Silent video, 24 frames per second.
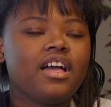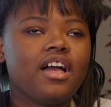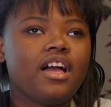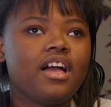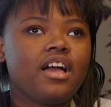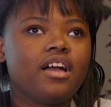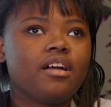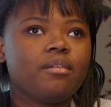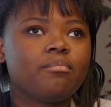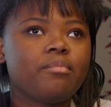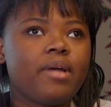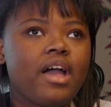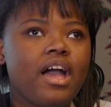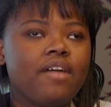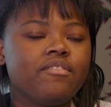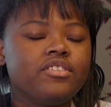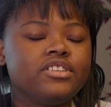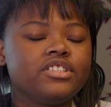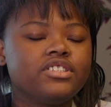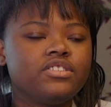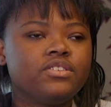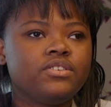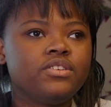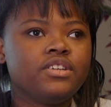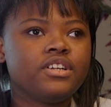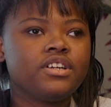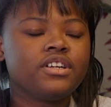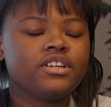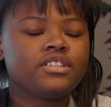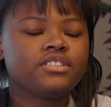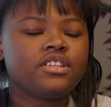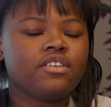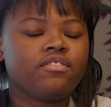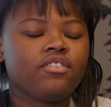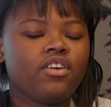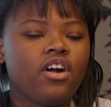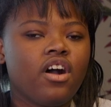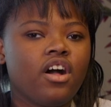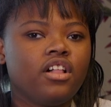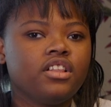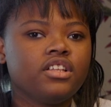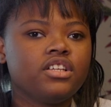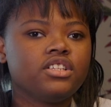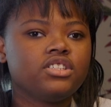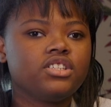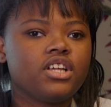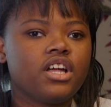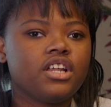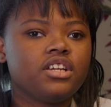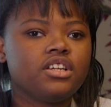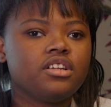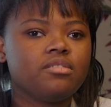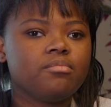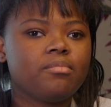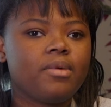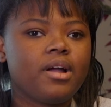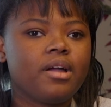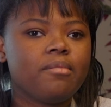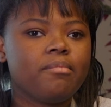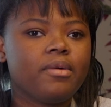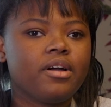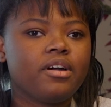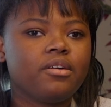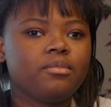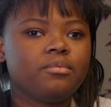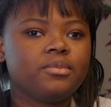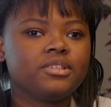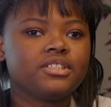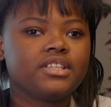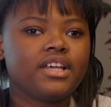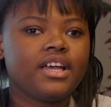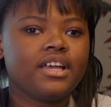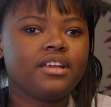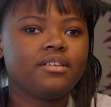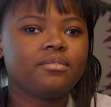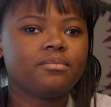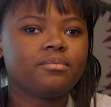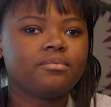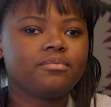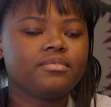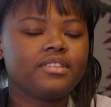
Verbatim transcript: um, having two years of college under my belt was like,